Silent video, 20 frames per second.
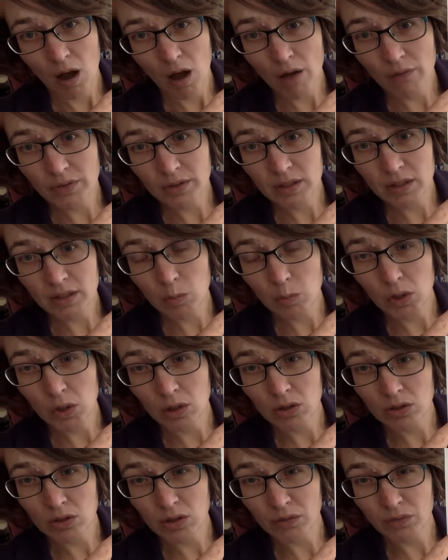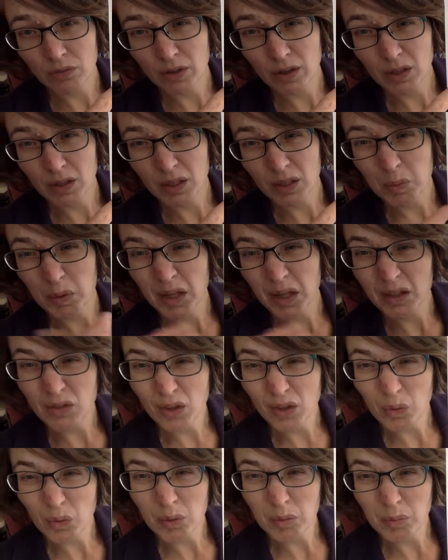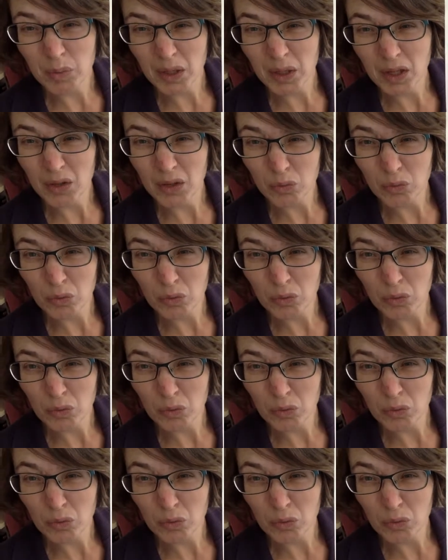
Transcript: Often someone hurts our feelings because they were being